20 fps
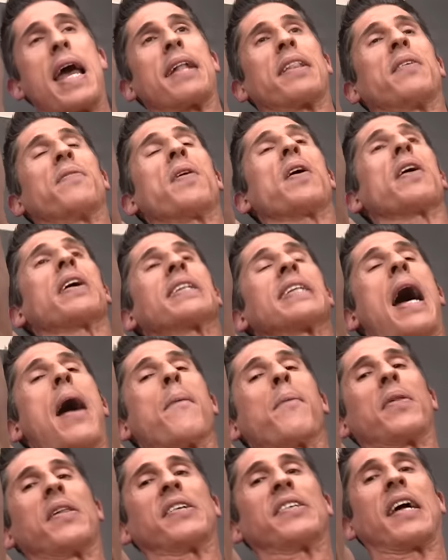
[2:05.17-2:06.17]
At the very
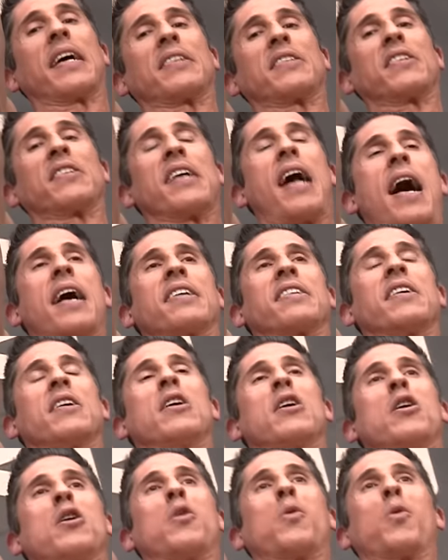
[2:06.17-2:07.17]
top of this exercise,
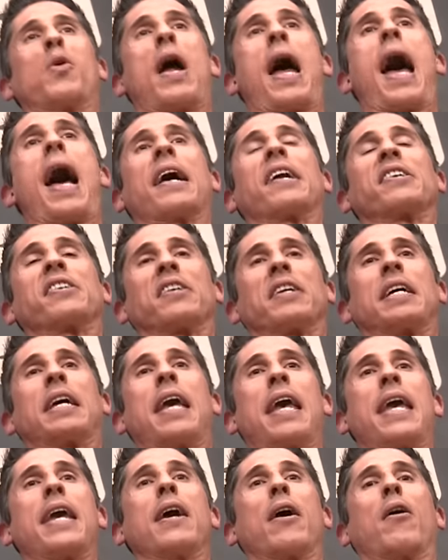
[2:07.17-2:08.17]
we're actually
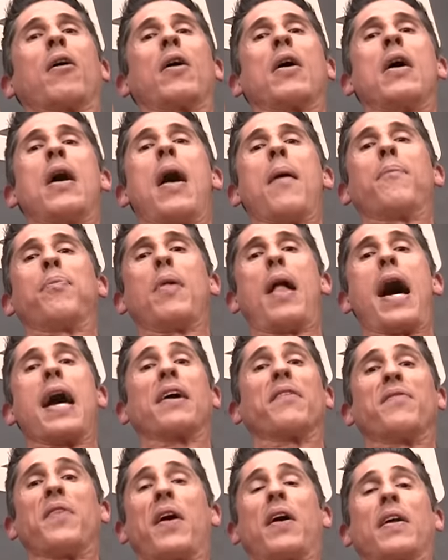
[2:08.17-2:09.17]
here
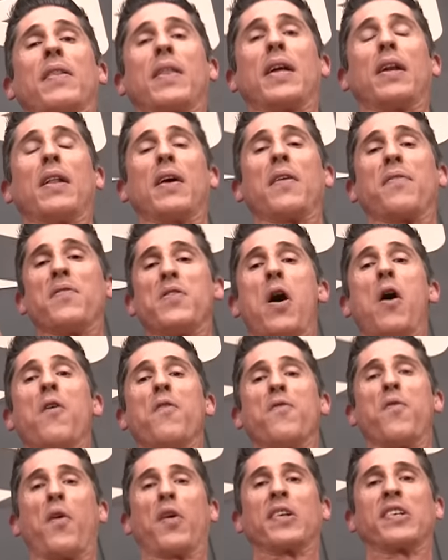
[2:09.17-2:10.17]
applying very little, if no
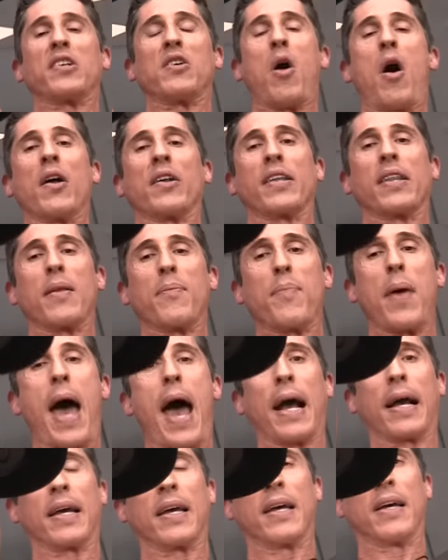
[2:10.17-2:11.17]
force at all, to the
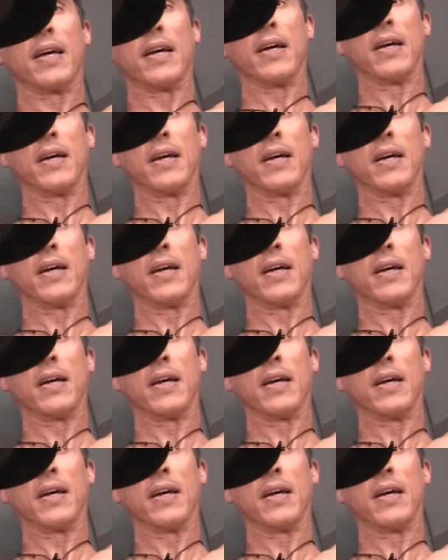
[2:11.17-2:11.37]
pec.